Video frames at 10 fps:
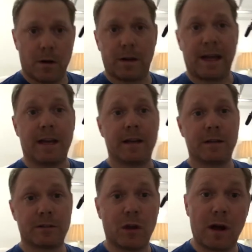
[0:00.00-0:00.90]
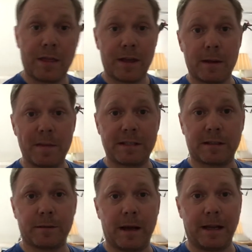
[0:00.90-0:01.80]
Okay, so I think I'm
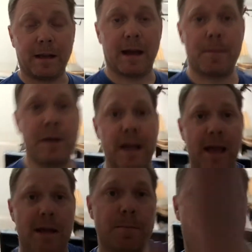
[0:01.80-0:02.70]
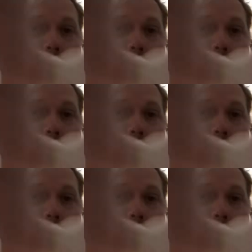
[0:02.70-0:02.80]
basically ready. I went ahead and